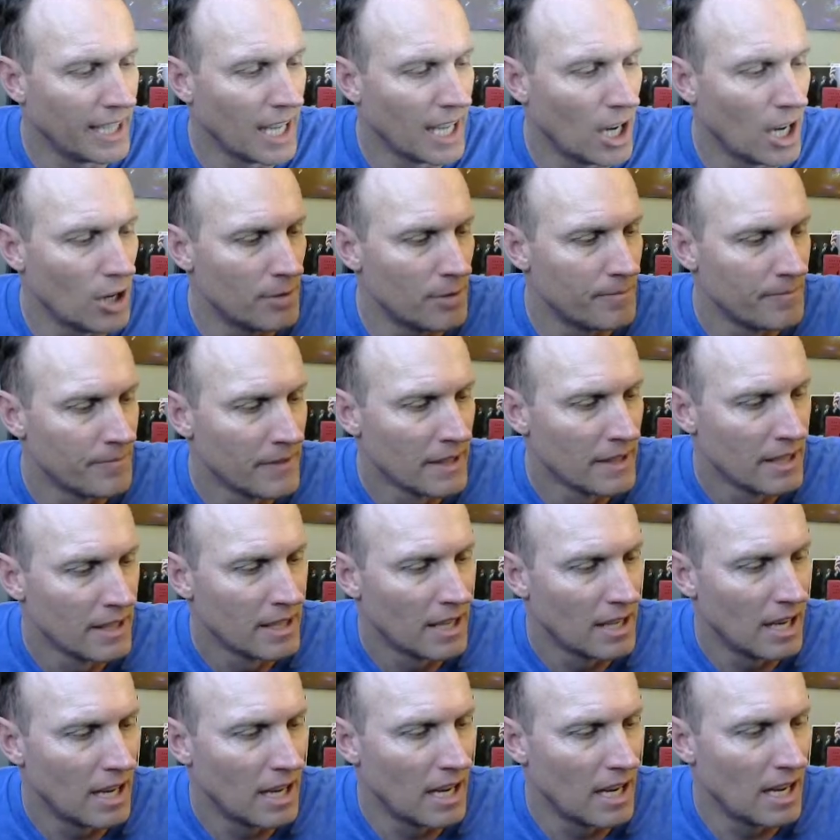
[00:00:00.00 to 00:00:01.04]
go.
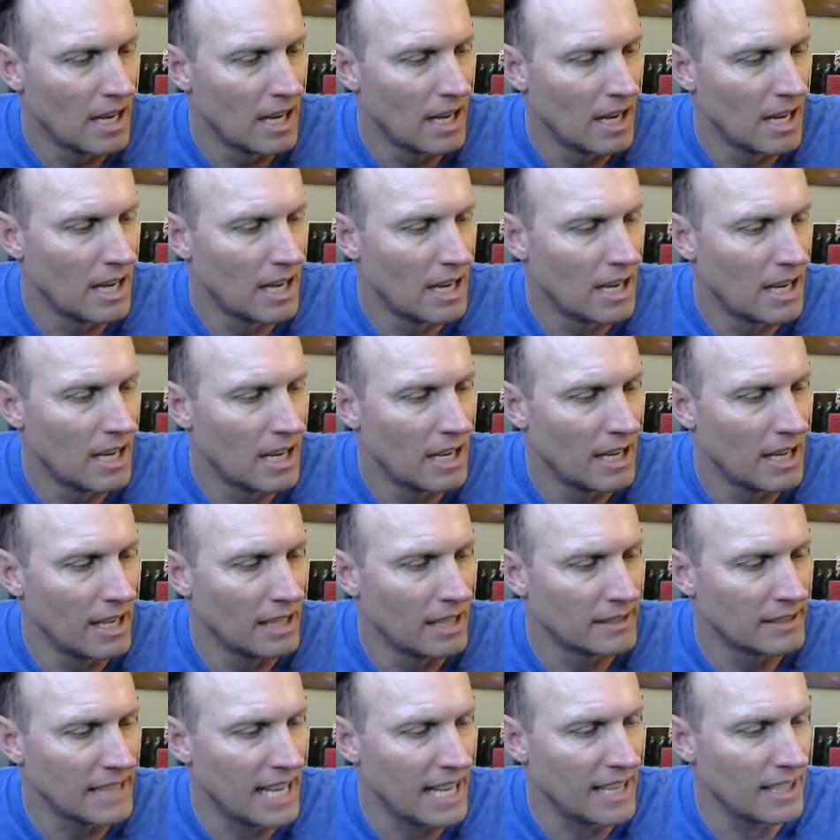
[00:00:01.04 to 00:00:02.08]

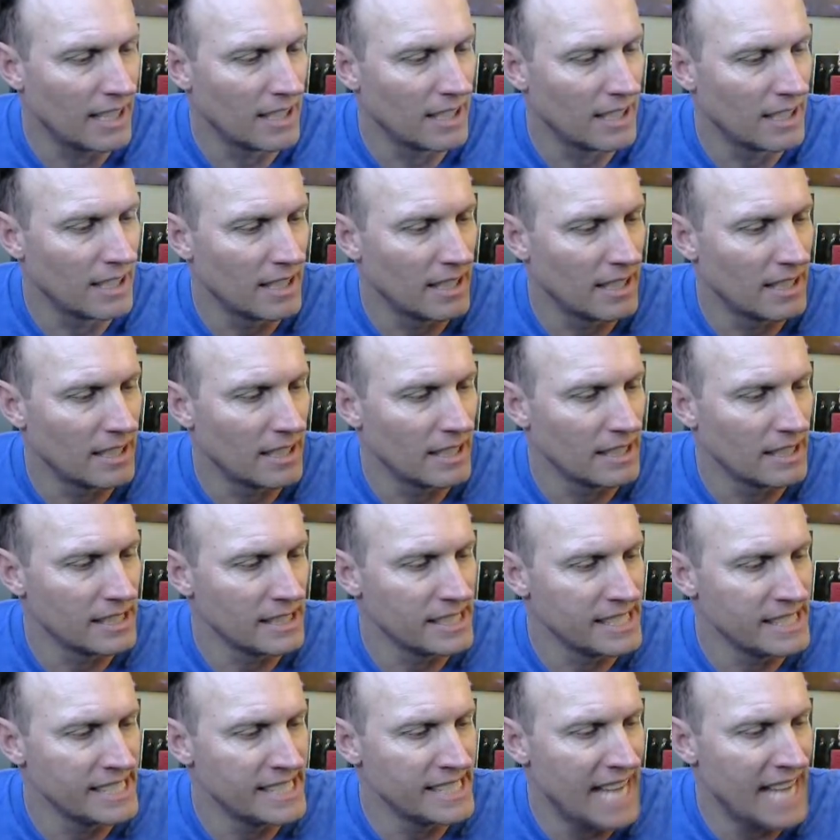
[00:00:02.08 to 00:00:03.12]
Is that
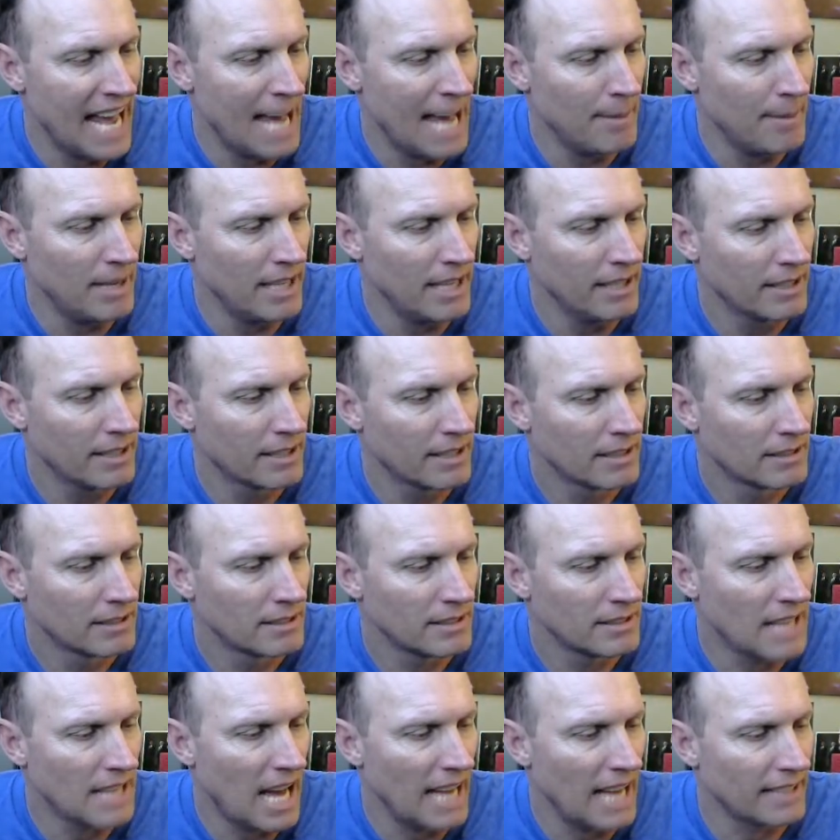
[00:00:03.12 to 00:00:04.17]
Yummy?
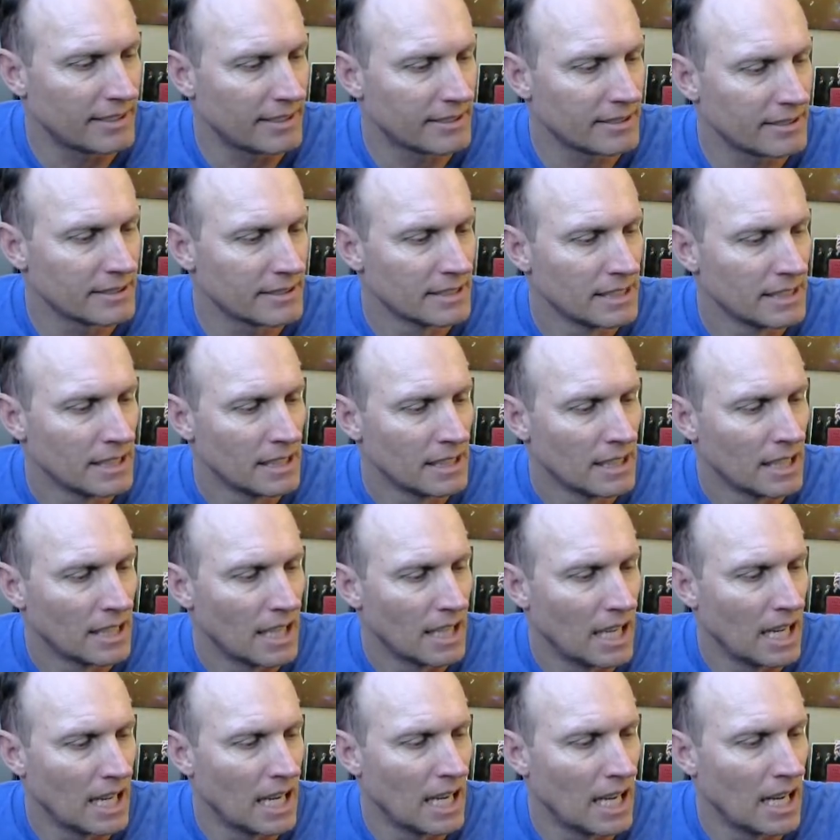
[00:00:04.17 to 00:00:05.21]
Nice.
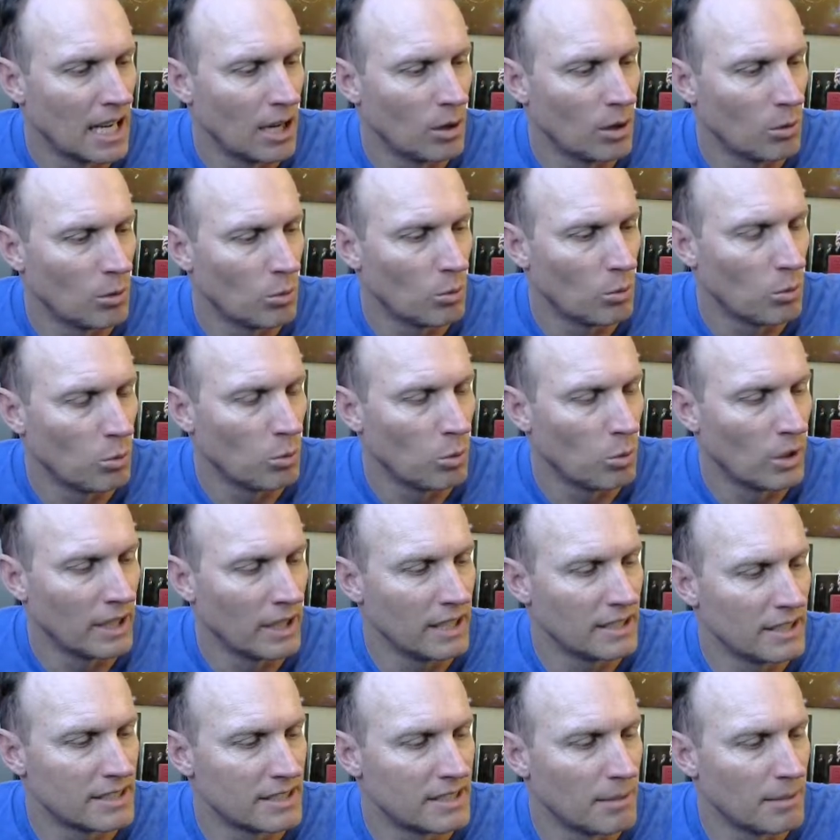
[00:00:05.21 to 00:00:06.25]
What
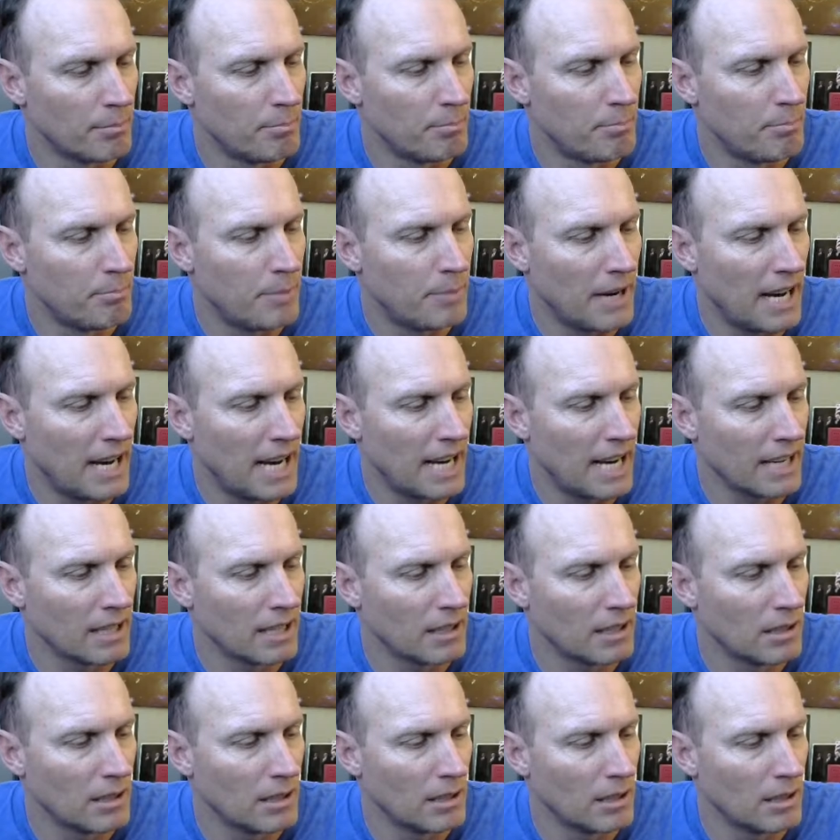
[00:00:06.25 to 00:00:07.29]
is the
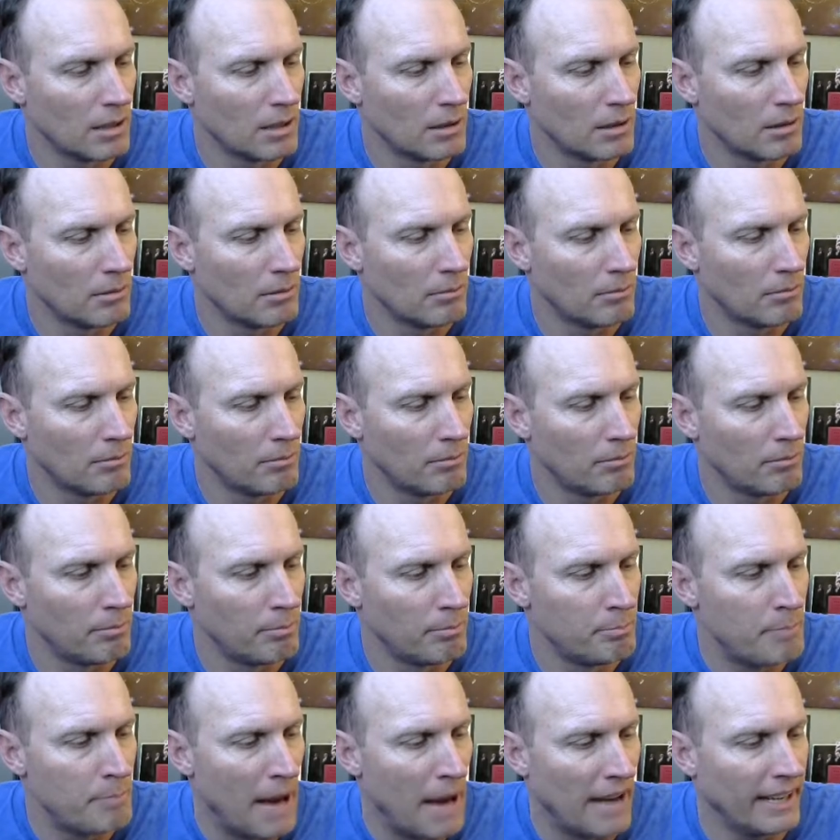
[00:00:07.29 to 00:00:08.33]
bottom?
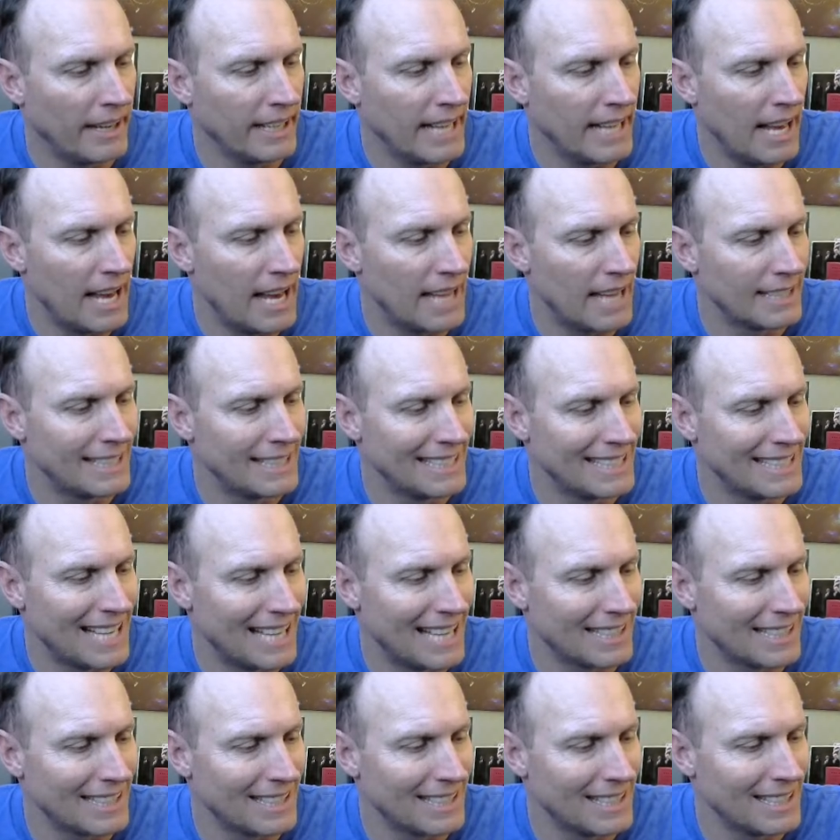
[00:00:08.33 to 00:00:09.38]
Bounty Gate. I did
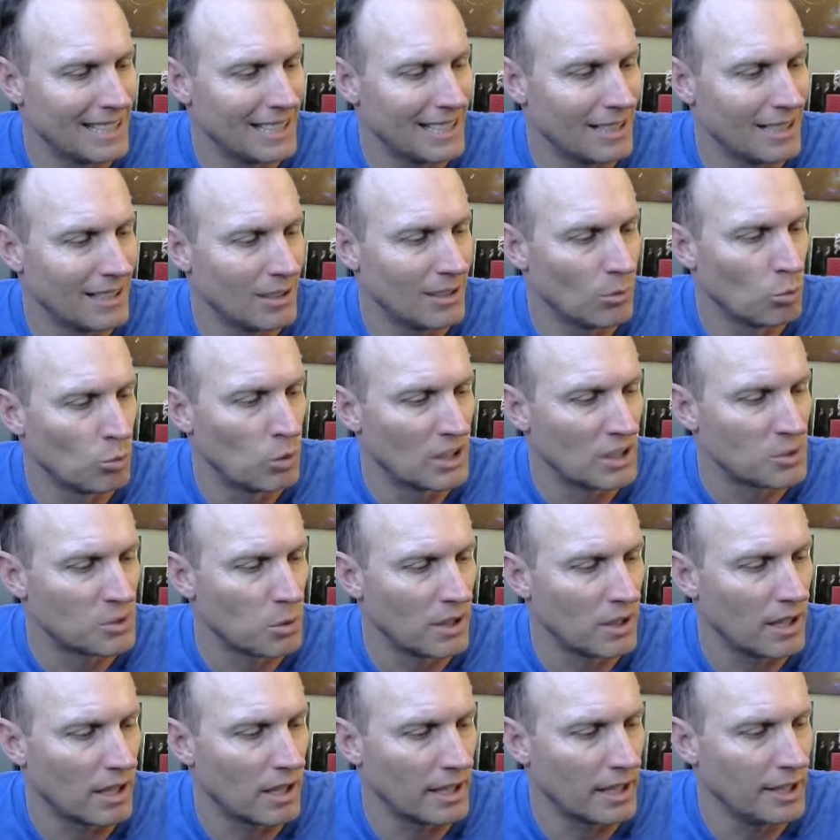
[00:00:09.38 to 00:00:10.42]
not. Which
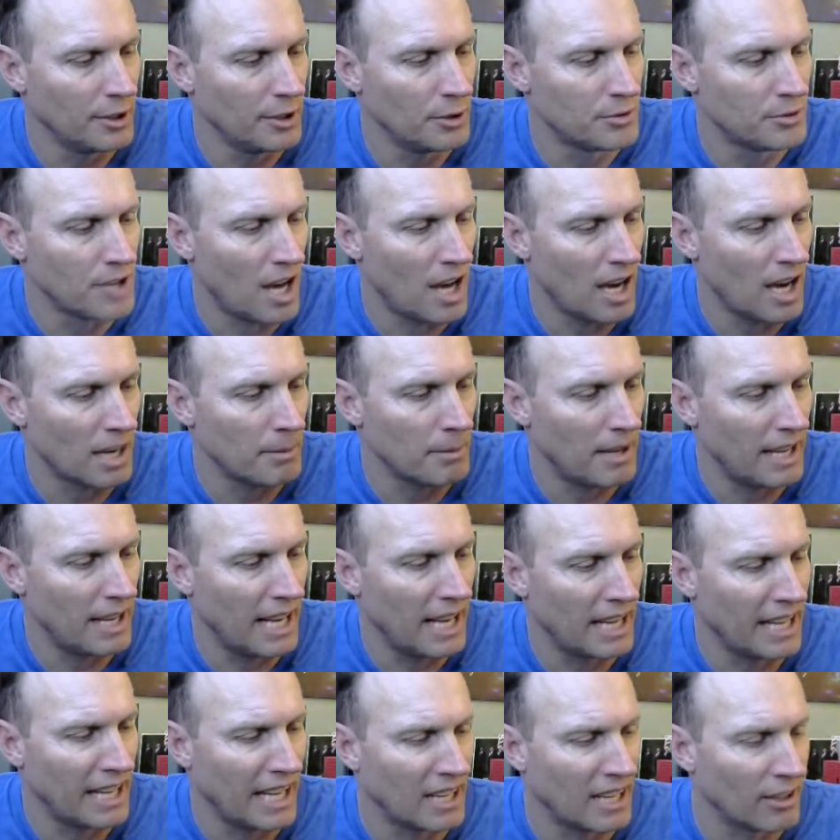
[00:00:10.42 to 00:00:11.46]
one are you talking about?
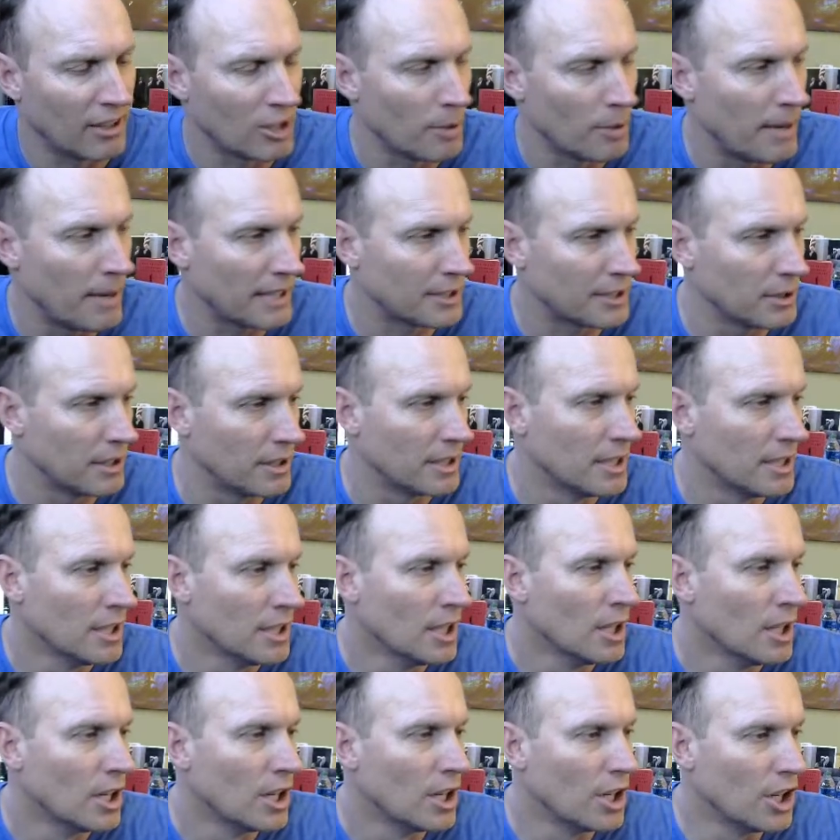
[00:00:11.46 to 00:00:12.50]
And I'll go back to it.
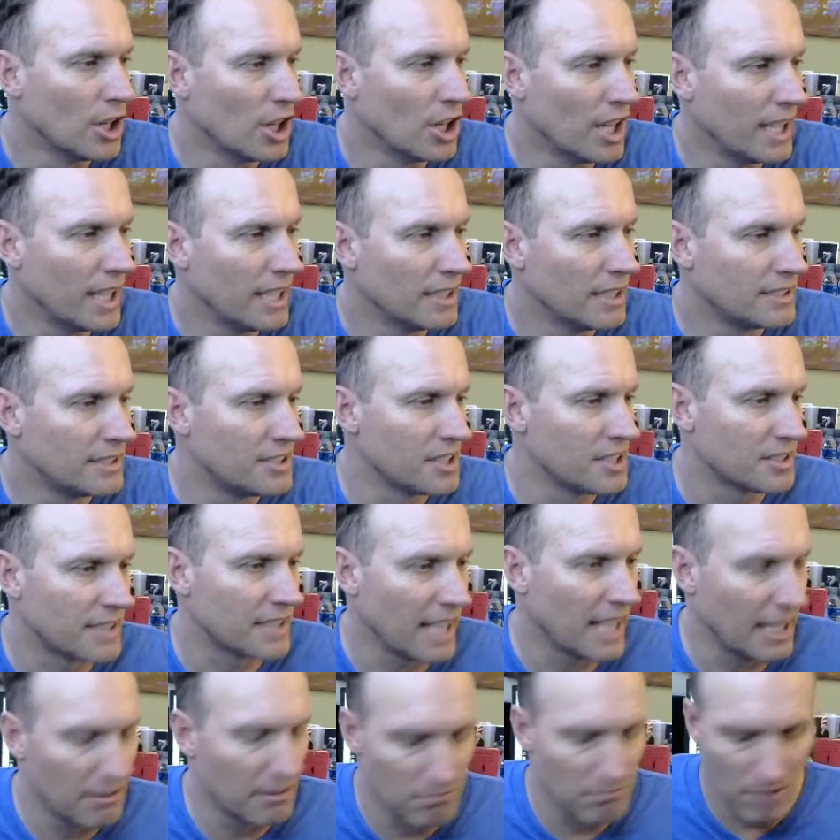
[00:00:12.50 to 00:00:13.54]
Hood is just
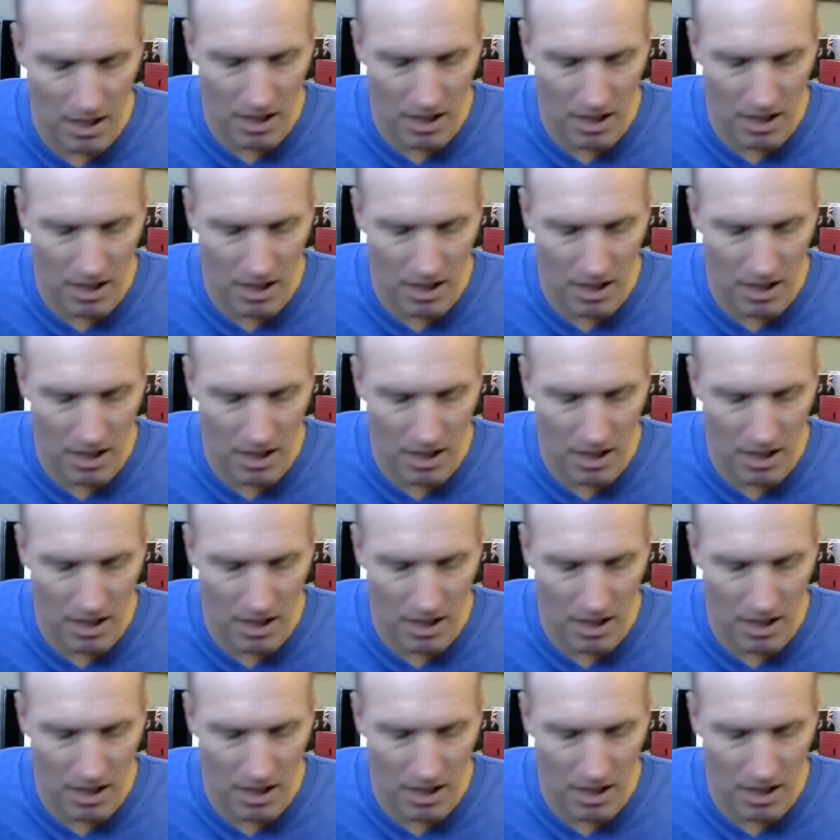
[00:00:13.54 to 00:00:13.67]
a